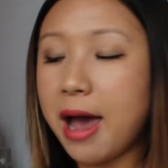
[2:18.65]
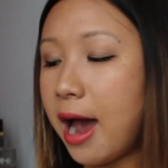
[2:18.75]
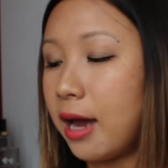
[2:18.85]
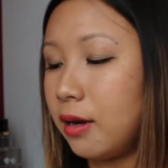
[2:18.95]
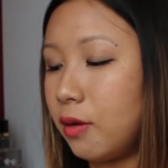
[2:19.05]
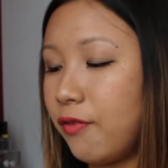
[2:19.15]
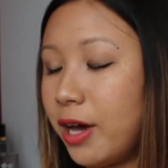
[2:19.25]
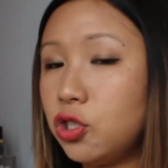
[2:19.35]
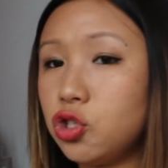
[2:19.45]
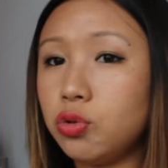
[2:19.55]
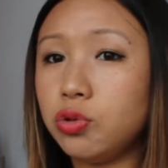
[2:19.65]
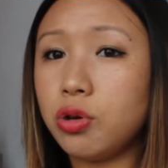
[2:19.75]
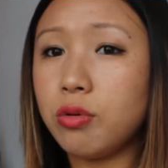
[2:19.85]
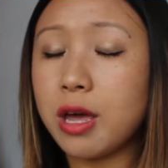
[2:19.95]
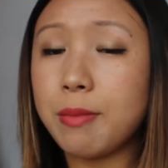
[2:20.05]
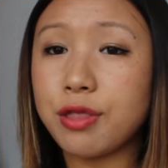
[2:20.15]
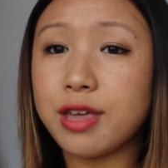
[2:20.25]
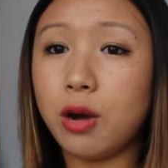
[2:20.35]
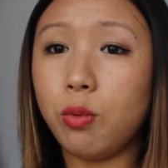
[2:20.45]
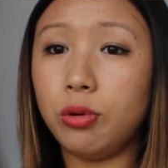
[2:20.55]
And if I do use a
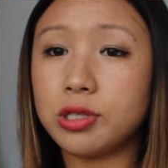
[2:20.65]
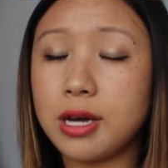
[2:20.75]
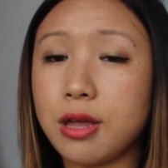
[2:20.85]
micellar water,